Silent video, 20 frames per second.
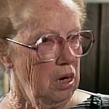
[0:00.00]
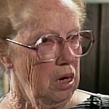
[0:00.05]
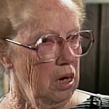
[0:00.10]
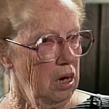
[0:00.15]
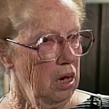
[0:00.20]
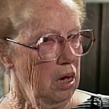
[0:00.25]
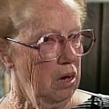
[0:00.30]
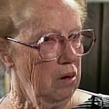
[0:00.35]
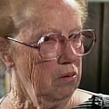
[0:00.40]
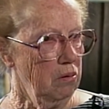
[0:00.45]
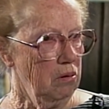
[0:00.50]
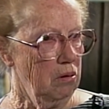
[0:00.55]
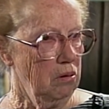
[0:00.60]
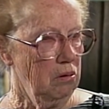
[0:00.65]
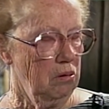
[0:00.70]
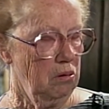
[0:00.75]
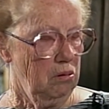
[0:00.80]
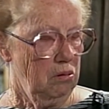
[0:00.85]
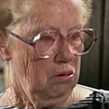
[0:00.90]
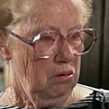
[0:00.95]

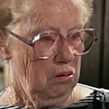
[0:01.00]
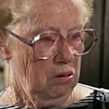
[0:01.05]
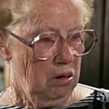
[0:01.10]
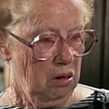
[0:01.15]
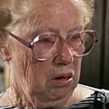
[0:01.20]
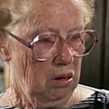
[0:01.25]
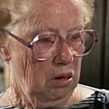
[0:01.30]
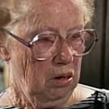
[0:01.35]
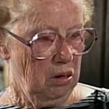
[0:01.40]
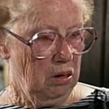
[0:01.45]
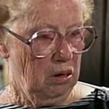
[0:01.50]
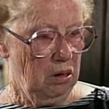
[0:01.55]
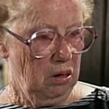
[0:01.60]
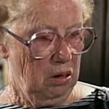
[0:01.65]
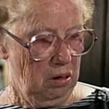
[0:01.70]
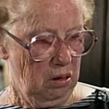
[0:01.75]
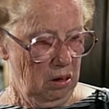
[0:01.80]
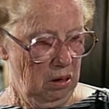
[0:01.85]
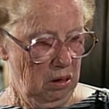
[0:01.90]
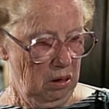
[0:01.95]
and
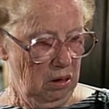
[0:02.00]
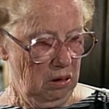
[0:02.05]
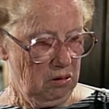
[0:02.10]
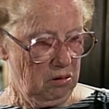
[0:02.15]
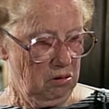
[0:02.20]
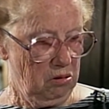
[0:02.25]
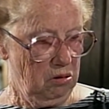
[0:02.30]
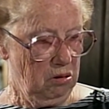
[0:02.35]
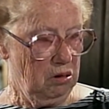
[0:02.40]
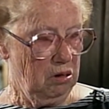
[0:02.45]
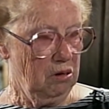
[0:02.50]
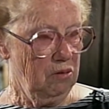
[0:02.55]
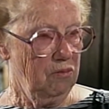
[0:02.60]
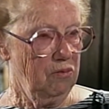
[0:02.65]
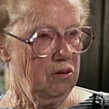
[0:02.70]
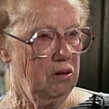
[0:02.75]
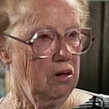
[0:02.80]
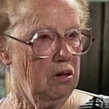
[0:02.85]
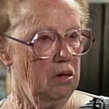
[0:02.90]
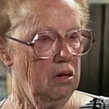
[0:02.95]
it served